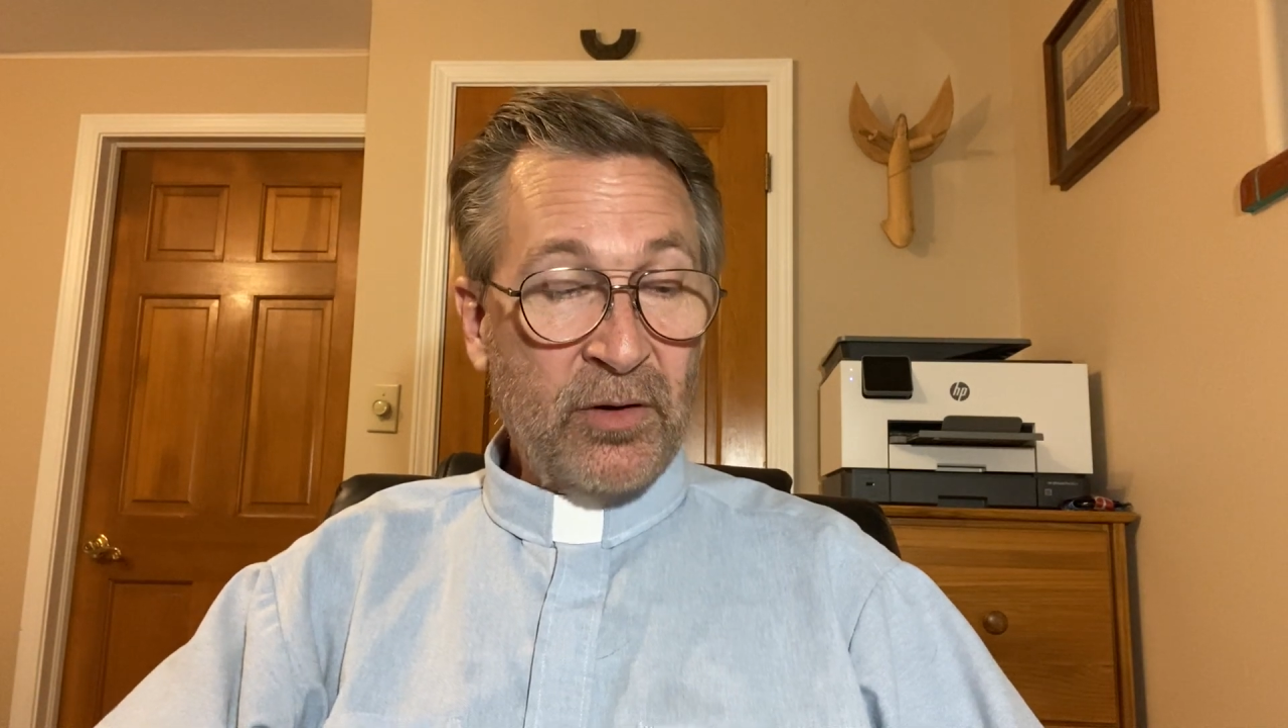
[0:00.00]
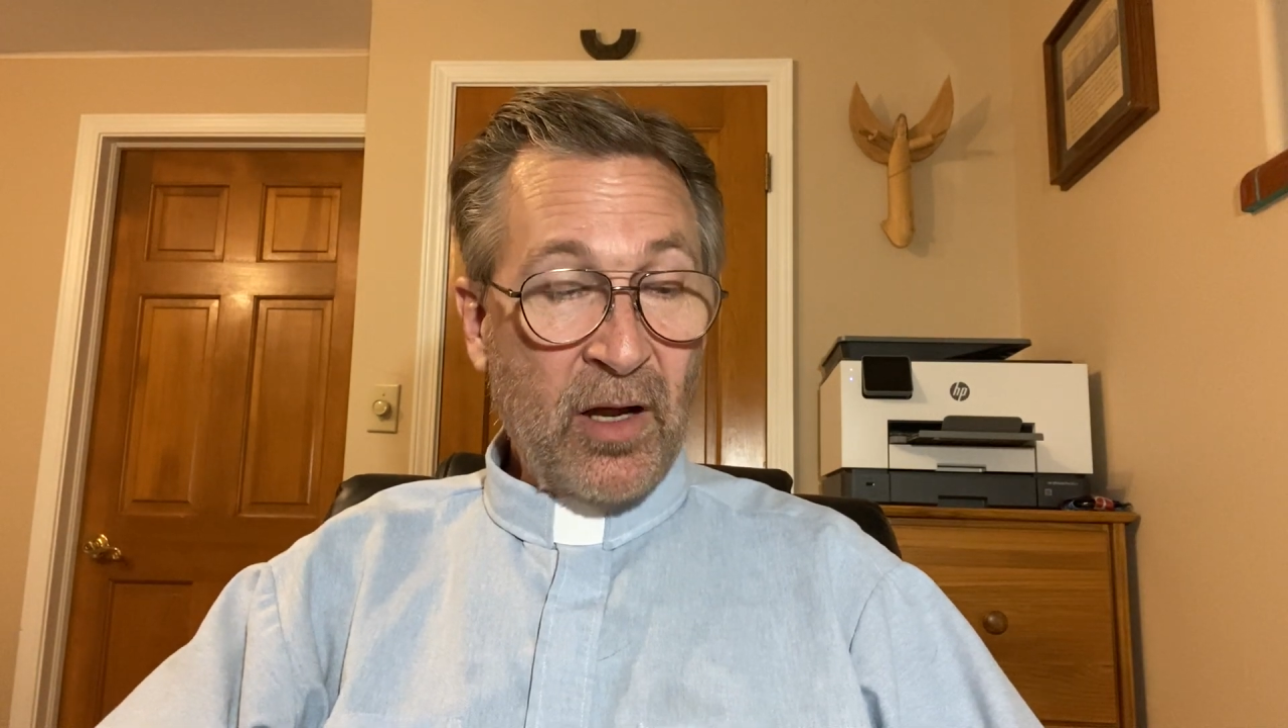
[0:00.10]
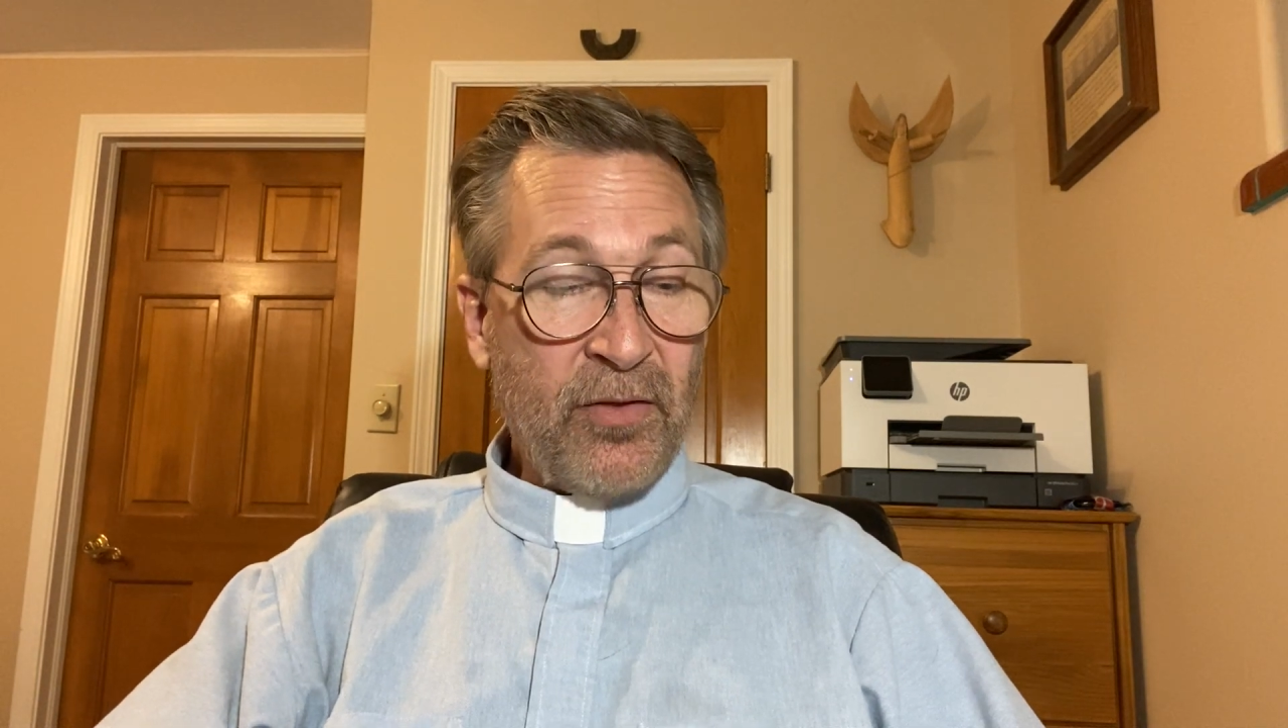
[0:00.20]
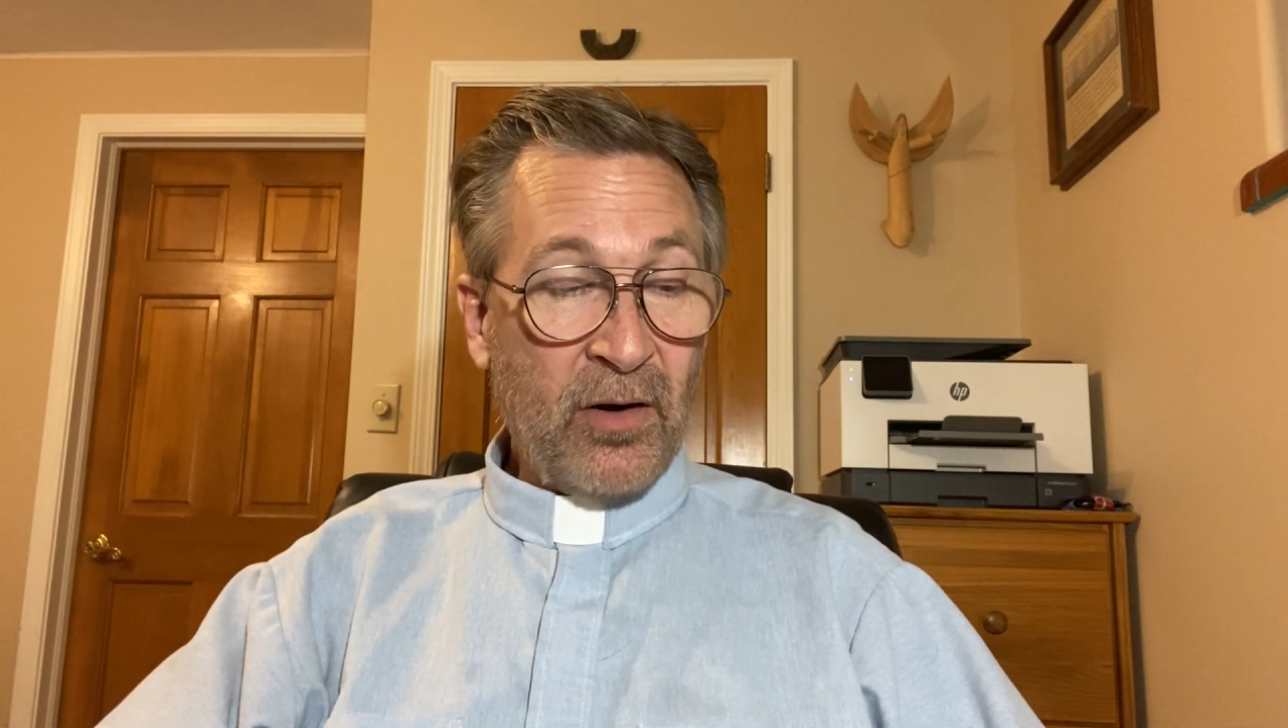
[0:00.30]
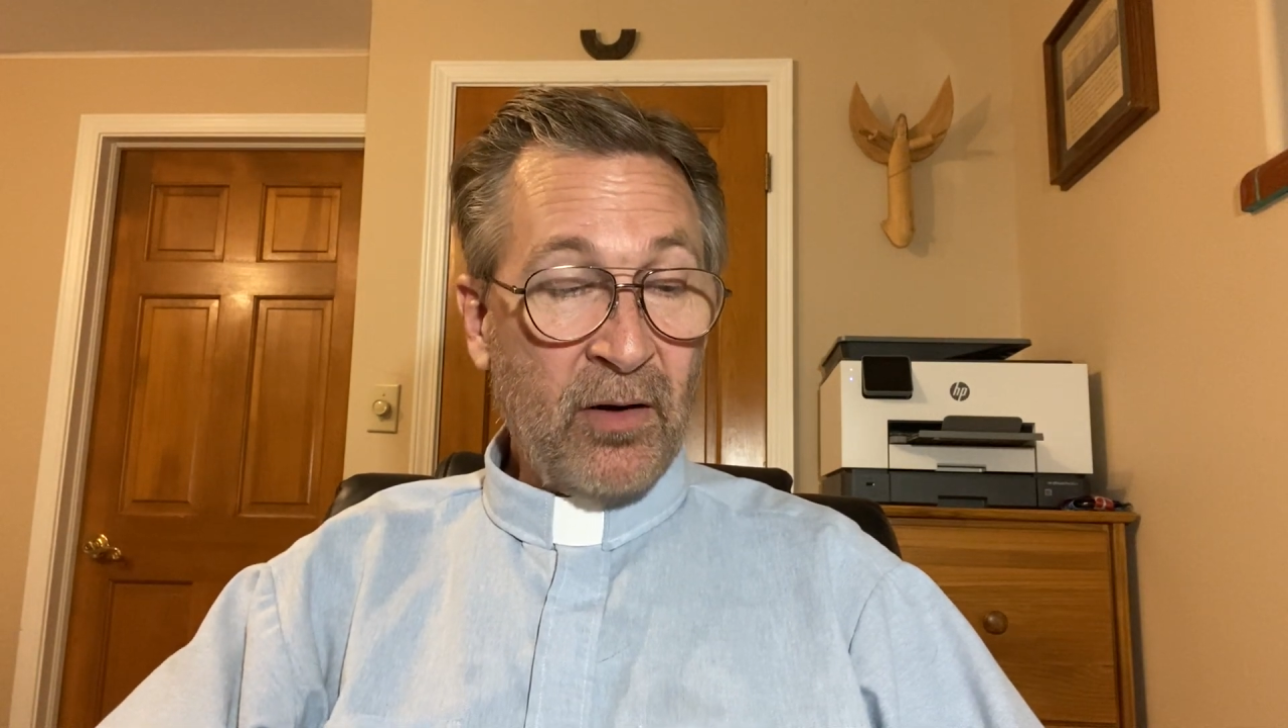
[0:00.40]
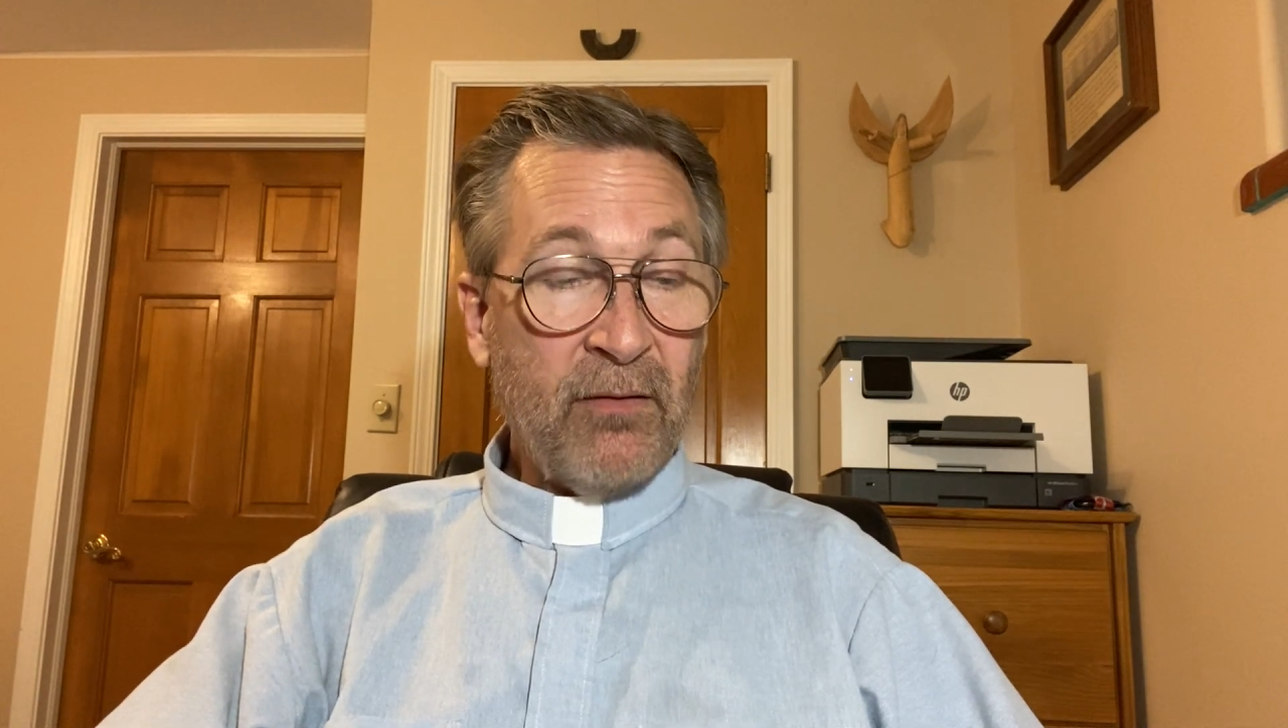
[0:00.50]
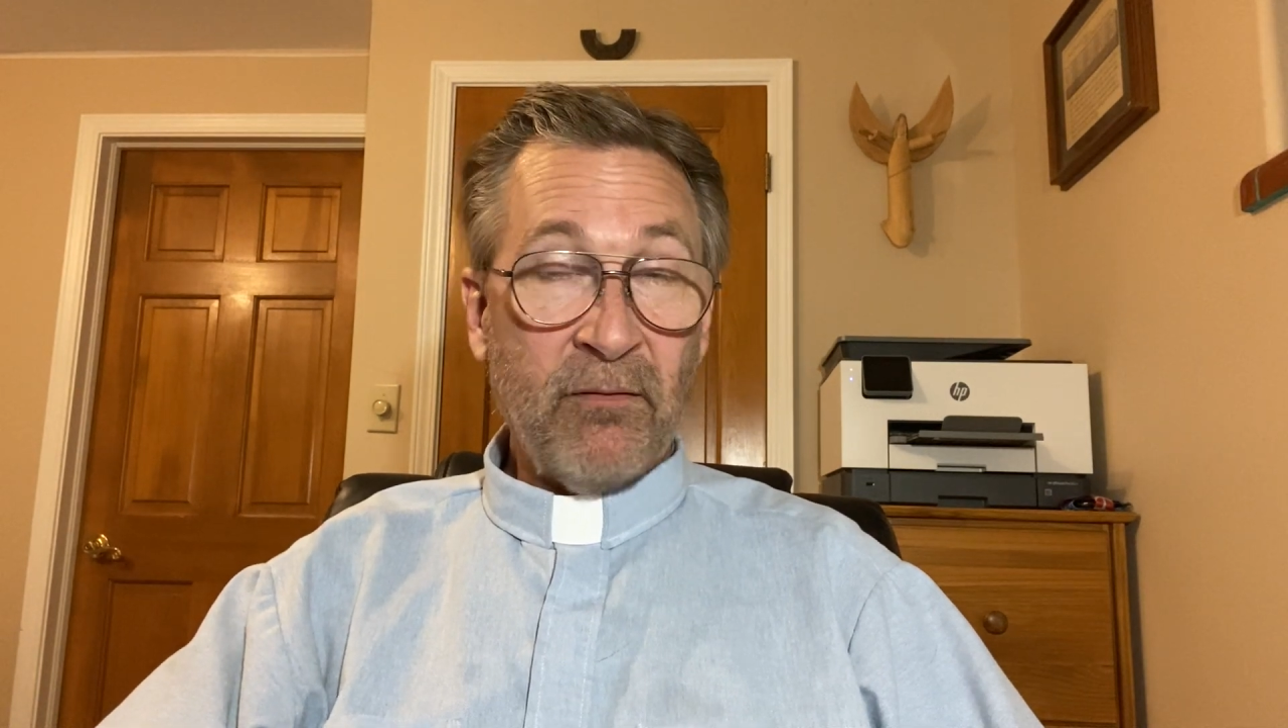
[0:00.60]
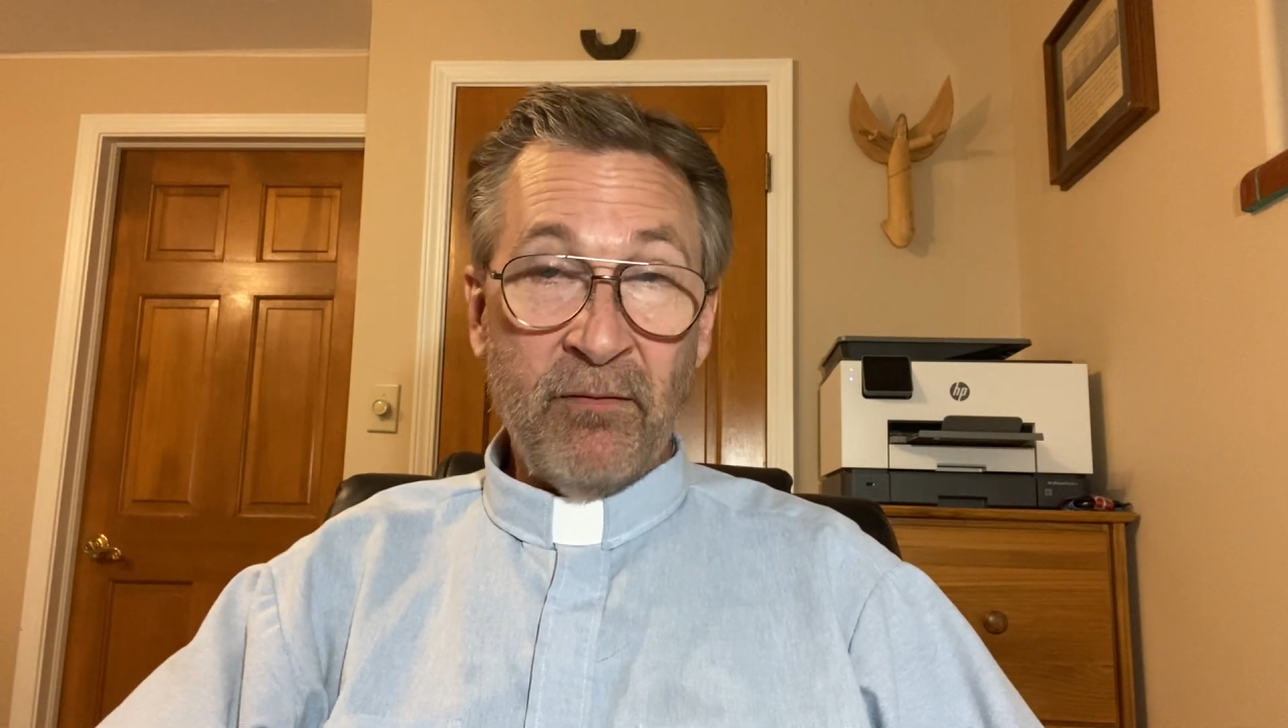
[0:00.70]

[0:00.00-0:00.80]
another